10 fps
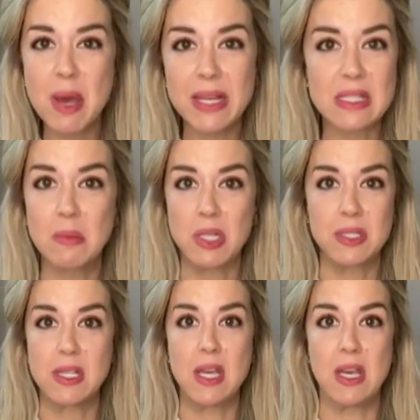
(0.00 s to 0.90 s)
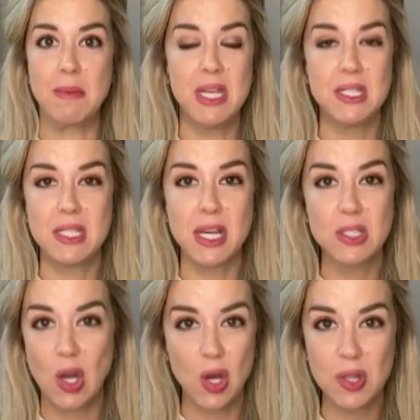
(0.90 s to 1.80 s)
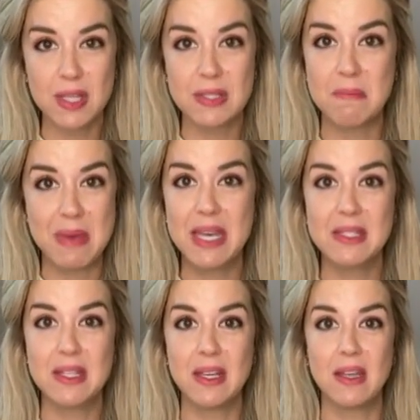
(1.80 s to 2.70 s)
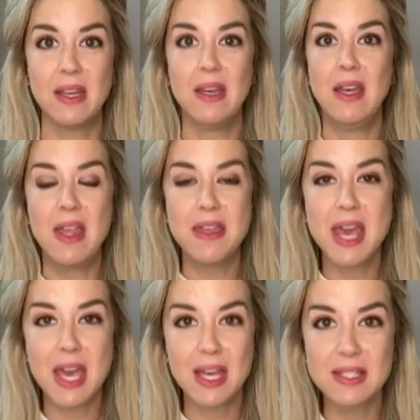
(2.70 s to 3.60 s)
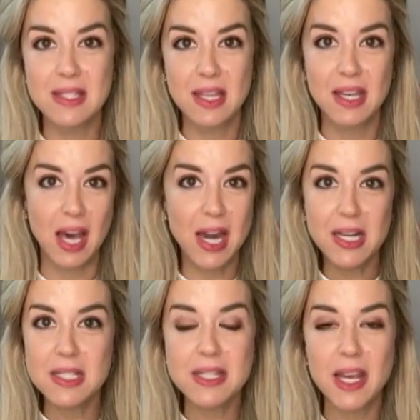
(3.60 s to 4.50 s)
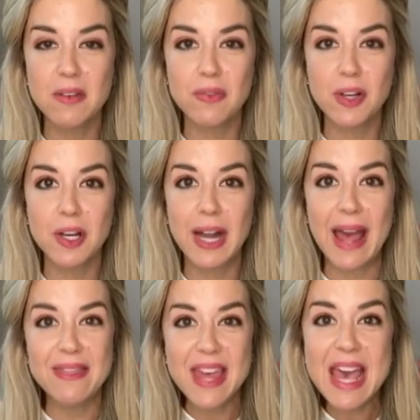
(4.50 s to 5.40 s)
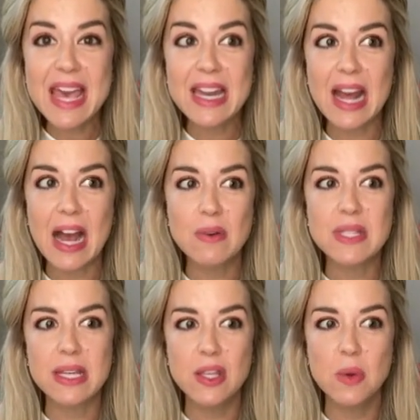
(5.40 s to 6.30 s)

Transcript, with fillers: basketball oh, team. Oh, yeah. He does all these amazing things. He got into Stanford, and then I was like, you